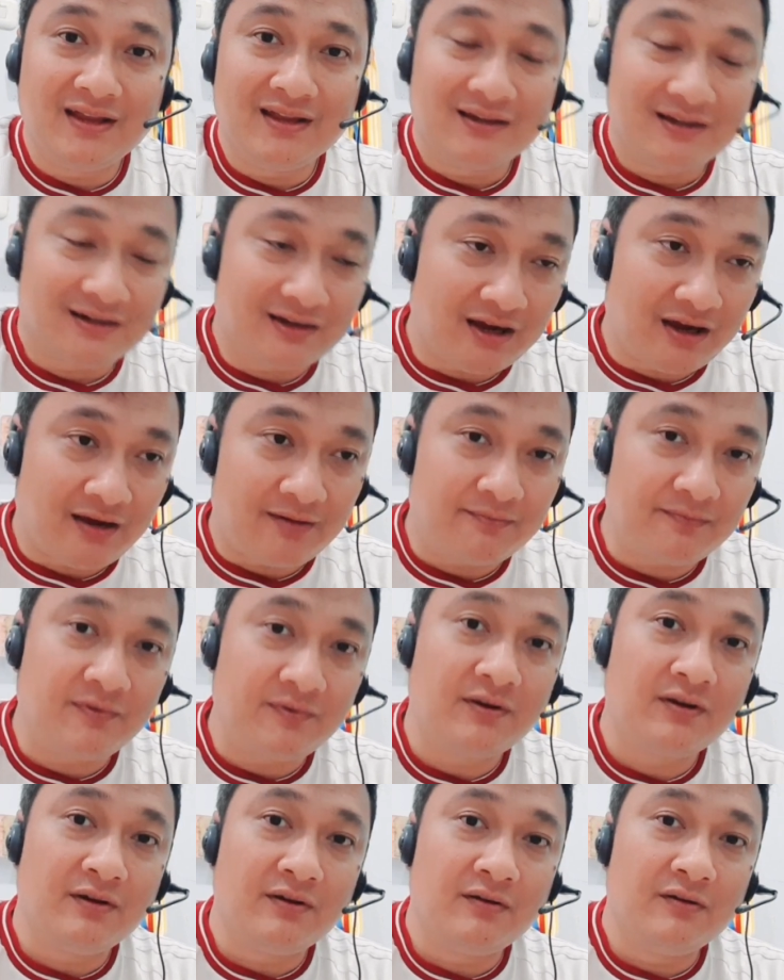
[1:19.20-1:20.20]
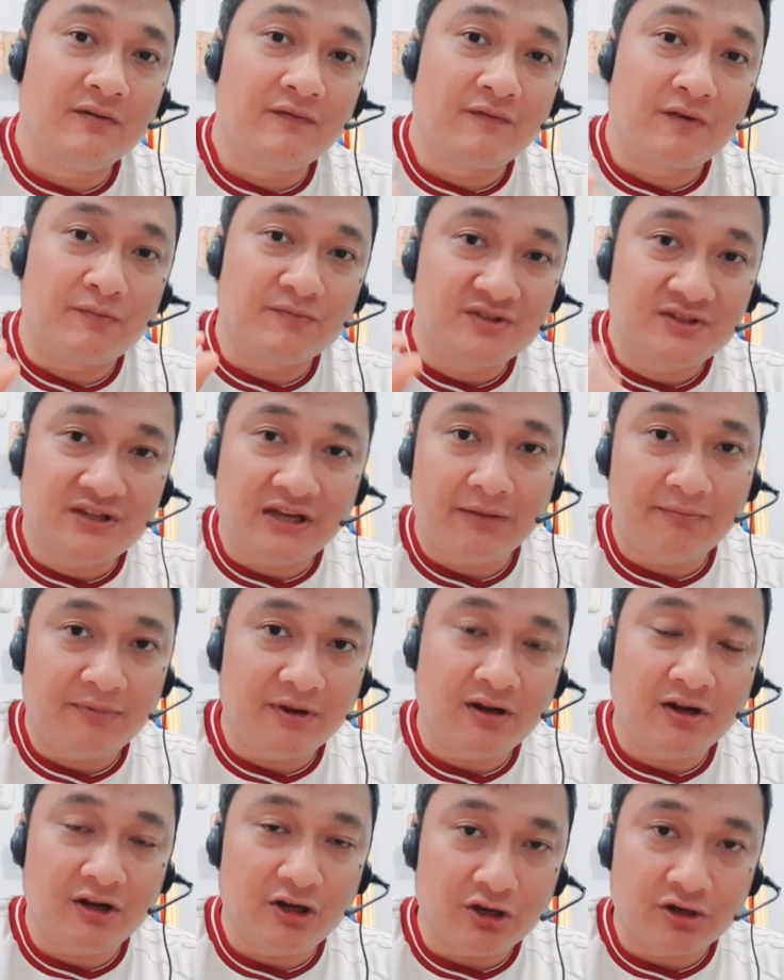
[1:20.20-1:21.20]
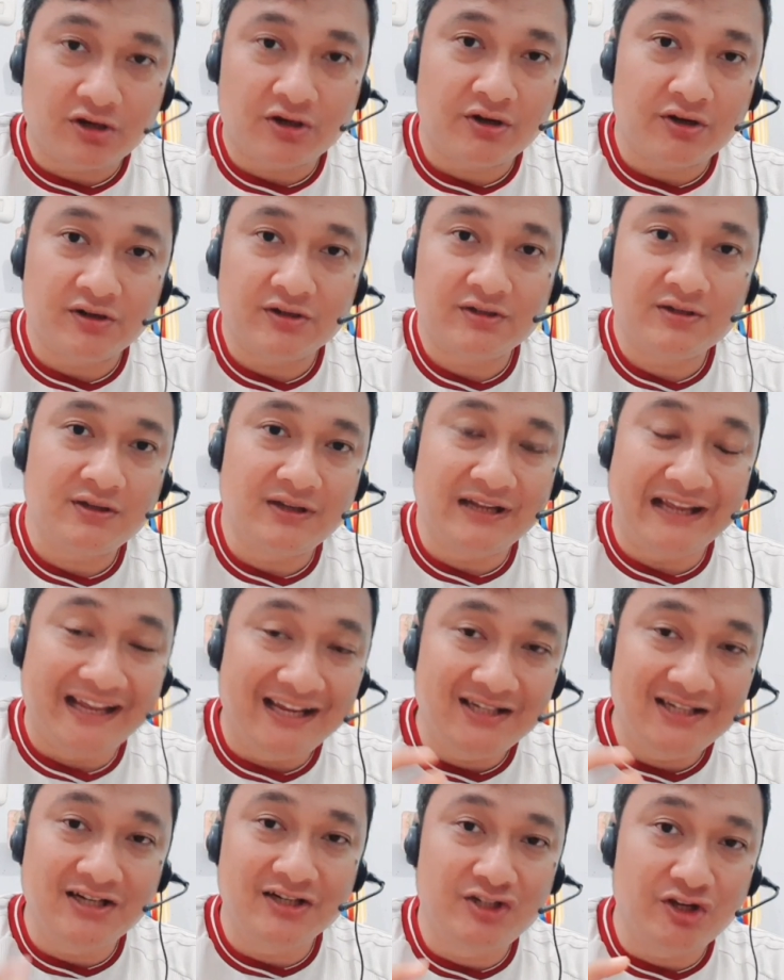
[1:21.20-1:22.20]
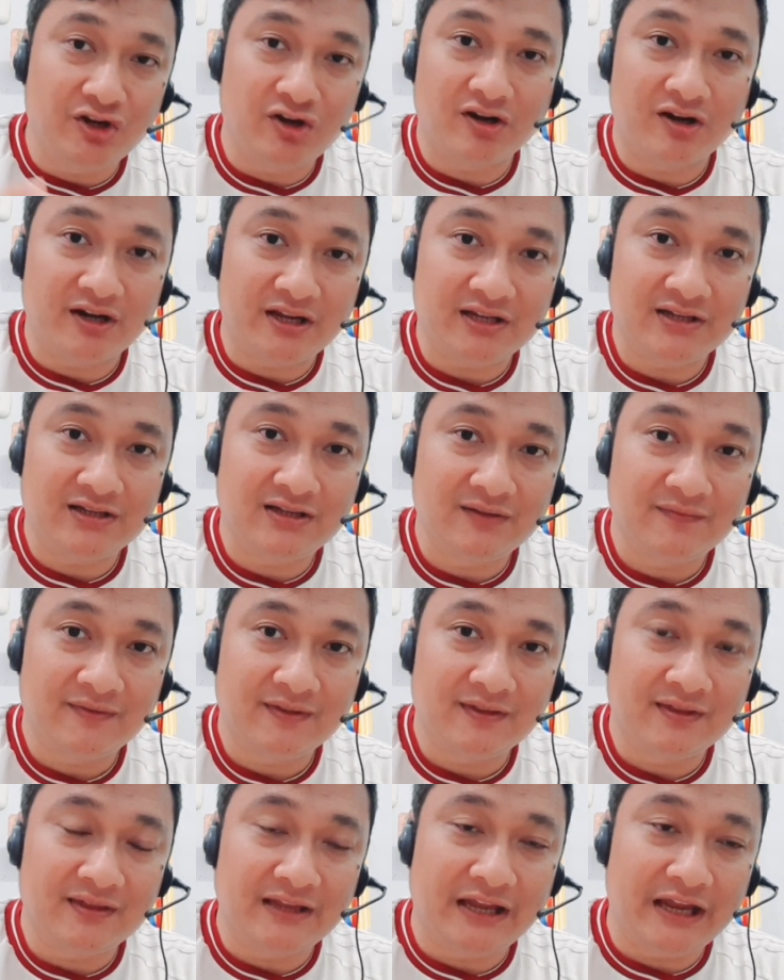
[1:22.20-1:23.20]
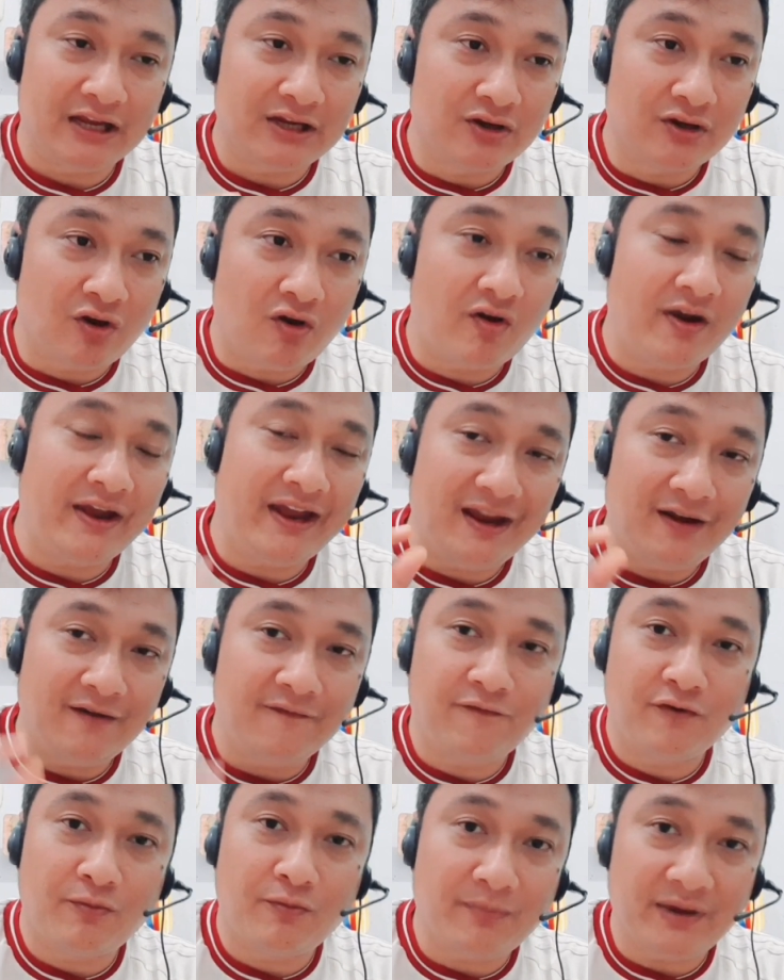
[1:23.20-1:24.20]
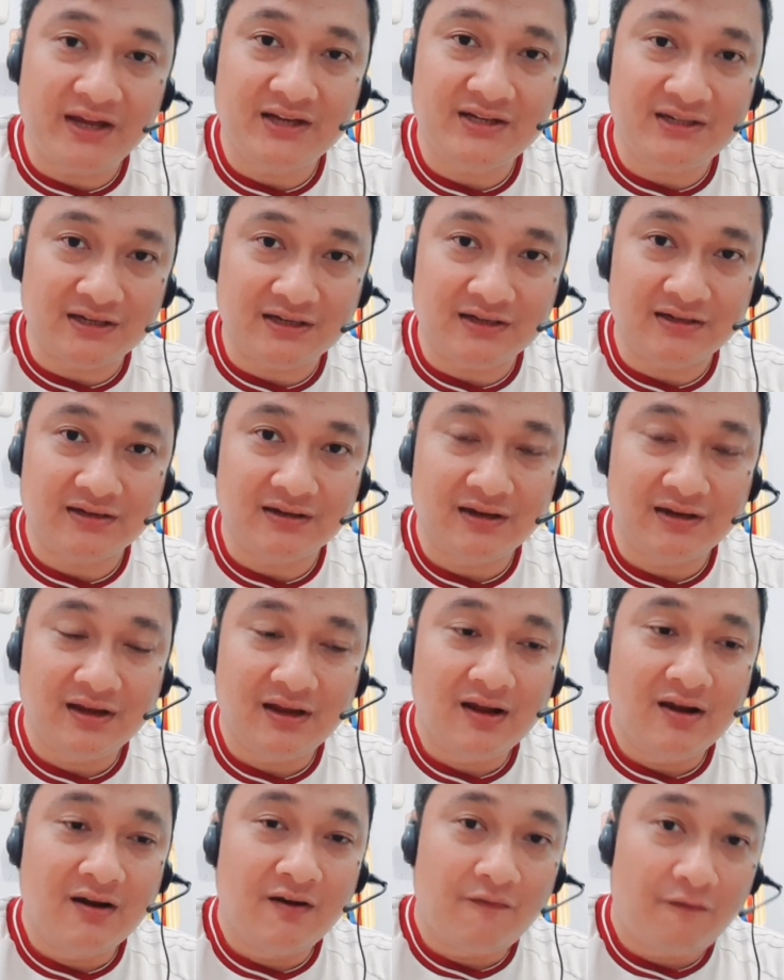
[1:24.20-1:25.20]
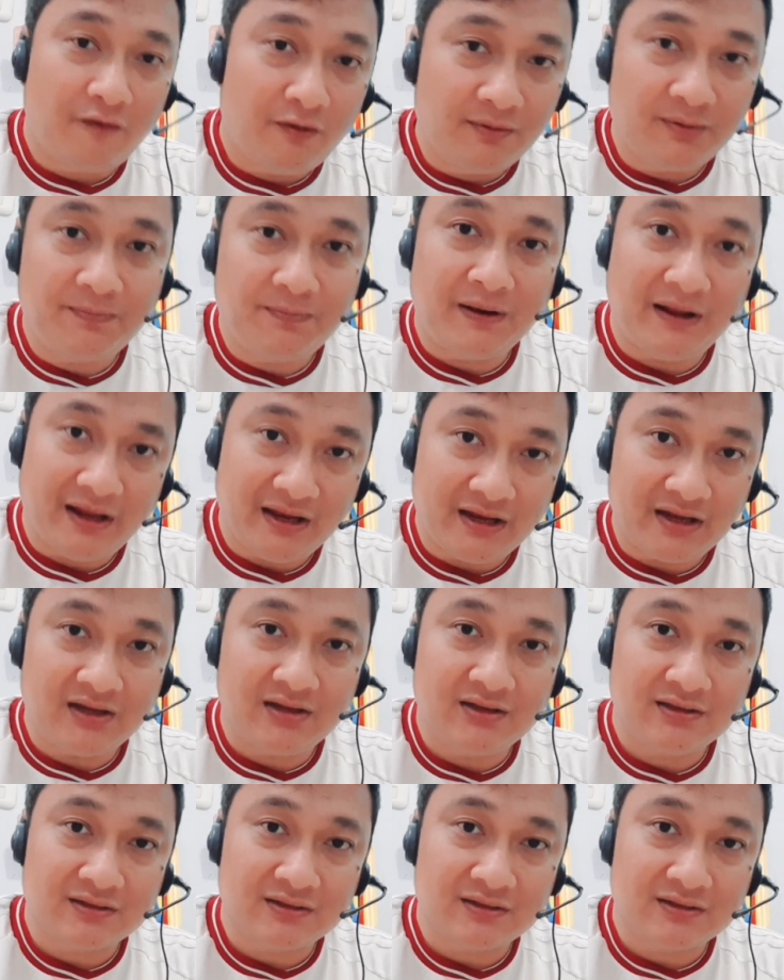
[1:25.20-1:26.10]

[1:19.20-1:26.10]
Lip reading: come from Samuel Luckhurst. He's the journalist that got information from a player